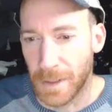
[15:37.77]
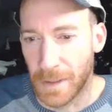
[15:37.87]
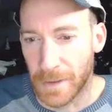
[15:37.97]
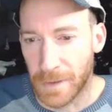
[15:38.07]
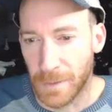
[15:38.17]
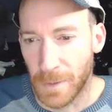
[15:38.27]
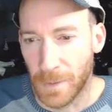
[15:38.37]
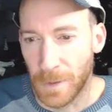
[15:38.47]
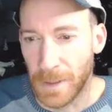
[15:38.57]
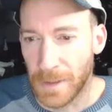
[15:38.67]
to get us
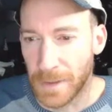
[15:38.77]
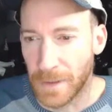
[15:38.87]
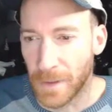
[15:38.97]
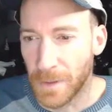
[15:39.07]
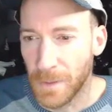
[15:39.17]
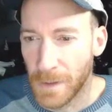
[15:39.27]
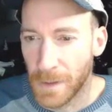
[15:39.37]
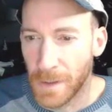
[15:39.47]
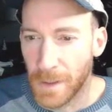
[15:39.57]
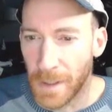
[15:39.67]
to where we need to
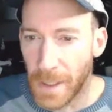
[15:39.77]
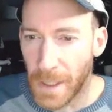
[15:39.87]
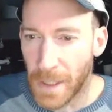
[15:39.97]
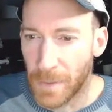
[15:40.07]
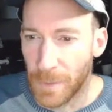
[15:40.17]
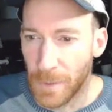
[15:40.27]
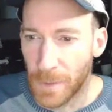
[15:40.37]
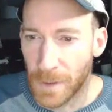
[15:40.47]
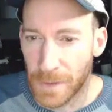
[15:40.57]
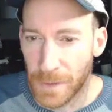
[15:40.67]
go, and
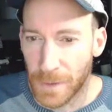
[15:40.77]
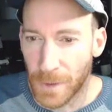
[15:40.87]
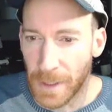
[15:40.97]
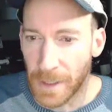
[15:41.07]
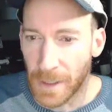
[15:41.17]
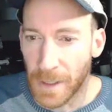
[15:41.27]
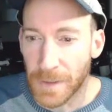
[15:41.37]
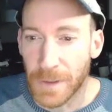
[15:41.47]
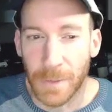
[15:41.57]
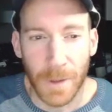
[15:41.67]
we want to create a
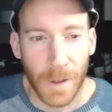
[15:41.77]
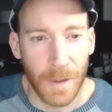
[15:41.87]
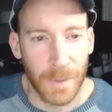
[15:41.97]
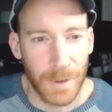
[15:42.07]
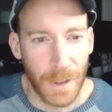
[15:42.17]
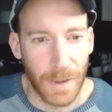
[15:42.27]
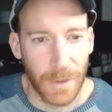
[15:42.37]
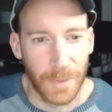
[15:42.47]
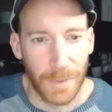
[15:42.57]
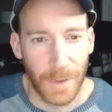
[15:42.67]
custom column
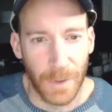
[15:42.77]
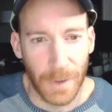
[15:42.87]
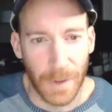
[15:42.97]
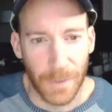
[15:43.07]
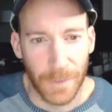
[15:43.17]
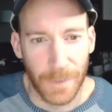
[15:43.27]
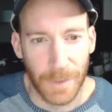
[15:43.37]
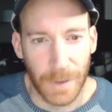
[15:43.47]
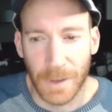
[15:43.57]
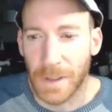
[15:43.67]
chart. Okay,
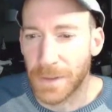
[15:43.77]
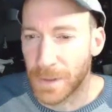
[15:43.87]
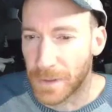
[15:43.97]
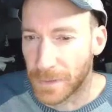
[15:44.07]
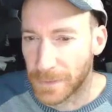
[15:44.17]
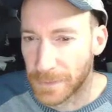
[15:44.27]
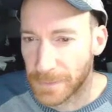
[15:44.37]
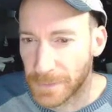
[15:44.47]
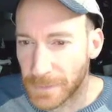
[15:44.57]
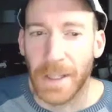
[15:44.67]
clustered.
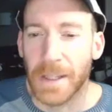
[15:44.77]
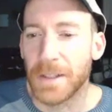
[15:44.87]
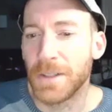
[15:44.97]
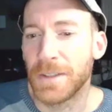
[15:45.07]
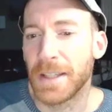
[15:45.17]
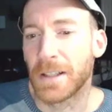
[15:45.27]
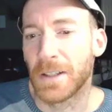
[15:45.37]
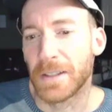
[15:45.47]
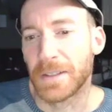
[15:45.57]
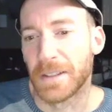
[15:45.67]
Yeah, that should
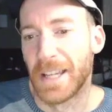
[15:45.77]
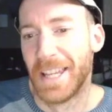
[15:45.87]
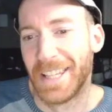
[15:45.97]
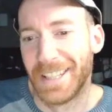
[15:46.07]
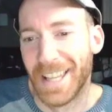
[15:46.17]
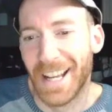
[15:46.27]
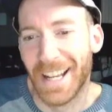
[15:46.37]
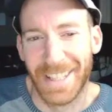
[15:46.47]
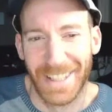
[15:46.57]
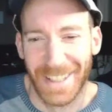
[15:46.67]
say clustered,
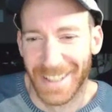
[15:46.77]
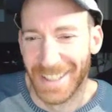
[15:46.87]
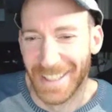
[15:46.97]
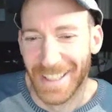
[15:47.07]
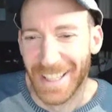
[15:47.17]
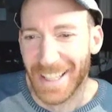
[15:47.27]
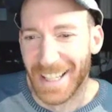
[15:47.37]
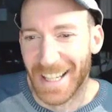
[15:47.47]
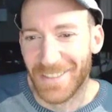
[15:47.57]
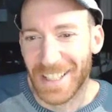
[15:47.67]
not,
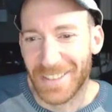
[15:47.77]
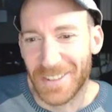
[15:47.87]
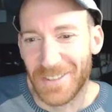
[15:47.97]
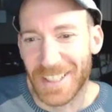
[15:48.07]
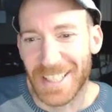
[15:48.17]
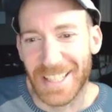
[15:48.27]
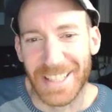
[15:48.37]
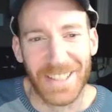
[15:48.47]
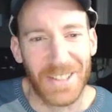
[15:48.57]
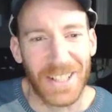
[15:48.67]
I'm gonna have to fix
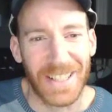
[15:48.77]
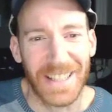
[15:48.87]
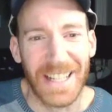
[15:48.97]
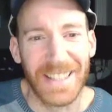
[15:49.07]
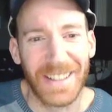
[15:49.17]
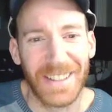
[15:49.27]
that in the instruction.